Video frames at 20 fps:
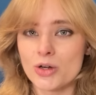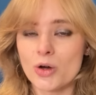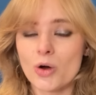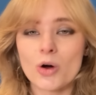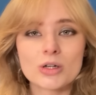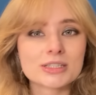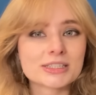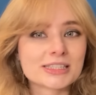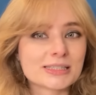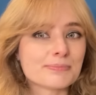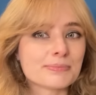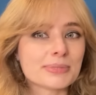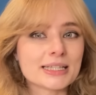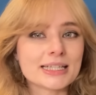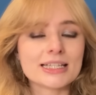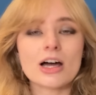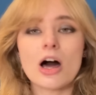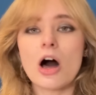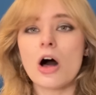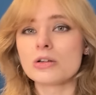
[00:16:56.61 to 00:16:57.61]
or
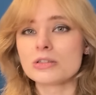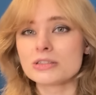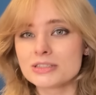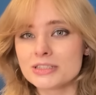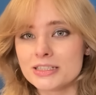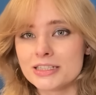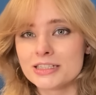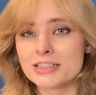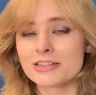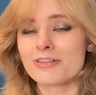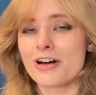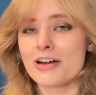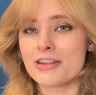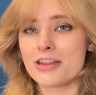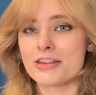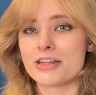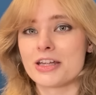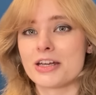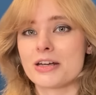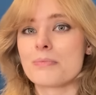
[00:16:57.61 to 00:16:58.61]
simply altered rather
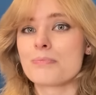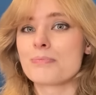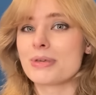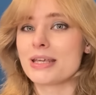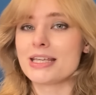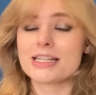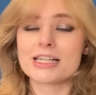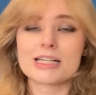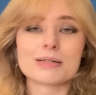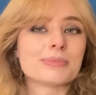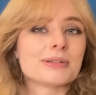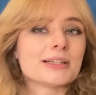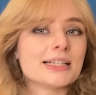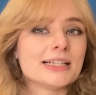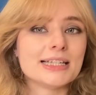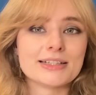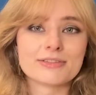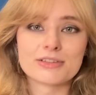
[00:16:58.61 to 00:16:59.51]
than being completely